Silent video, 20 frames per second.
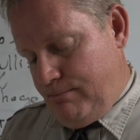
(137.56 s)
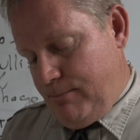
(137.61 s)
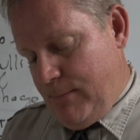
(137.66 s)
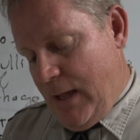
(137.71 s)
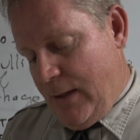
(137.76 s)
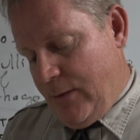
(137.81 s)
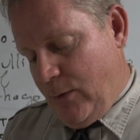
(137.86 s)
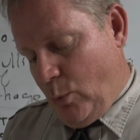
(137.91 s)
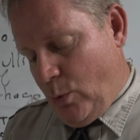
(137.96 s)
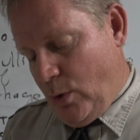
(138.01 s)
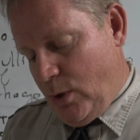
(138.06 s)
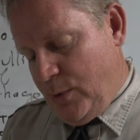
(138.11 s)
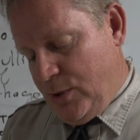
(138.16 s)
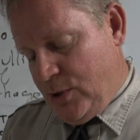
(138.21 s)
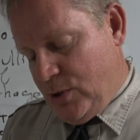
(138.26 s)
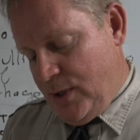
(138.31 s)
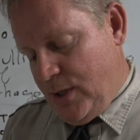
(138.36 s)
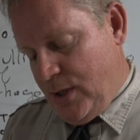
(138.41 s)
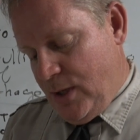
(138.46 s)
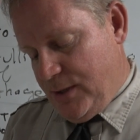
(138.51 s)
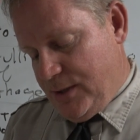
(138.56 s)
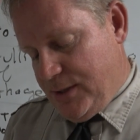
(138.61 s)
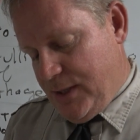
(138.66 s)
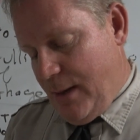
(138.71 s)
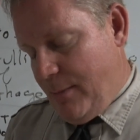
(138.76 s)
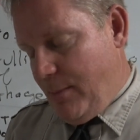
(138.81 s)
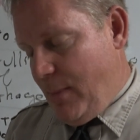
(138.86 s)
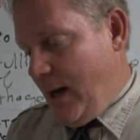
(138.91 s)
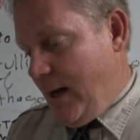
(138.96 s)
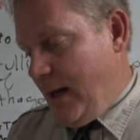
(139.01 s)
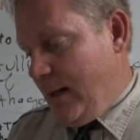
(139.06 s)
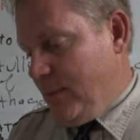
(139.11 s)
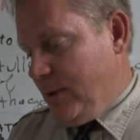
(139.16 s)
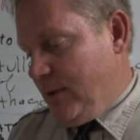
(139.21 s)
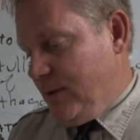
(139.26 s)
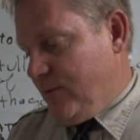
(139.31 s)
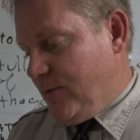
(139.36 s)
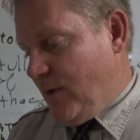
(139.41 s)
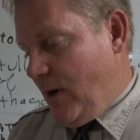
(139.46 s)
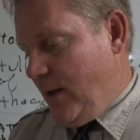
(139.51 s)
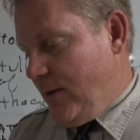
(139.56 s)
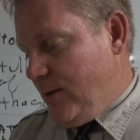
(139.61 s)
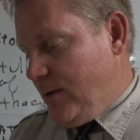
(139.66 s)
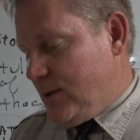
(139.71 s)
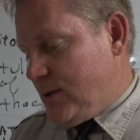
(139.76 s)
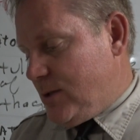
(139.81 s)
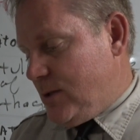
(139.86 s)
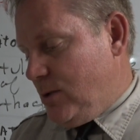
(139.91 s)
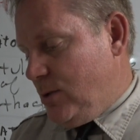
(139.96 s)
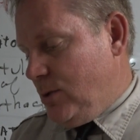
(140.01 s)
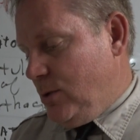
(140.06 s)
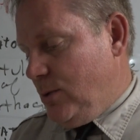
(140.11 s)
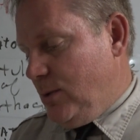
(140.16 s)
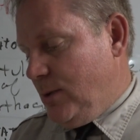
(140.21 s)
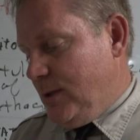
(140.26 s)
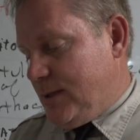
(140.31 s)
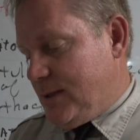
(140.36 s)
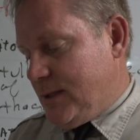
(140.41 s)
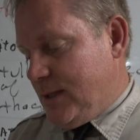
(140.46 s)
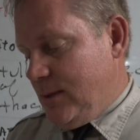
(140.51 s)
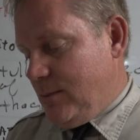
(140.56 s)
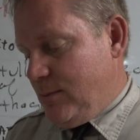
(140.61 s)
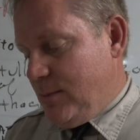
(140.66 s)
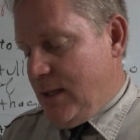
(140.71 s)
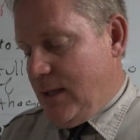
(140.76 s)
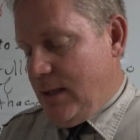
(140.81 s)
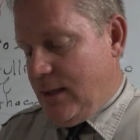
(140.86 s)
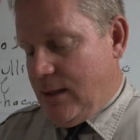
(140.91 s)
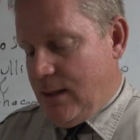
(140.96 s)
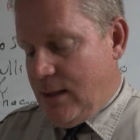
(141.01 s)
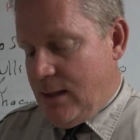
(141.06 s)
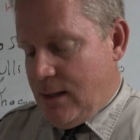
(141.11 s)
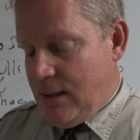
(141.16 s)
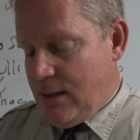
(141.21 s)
And the word which you hear is not mine, but the Father's who sent me.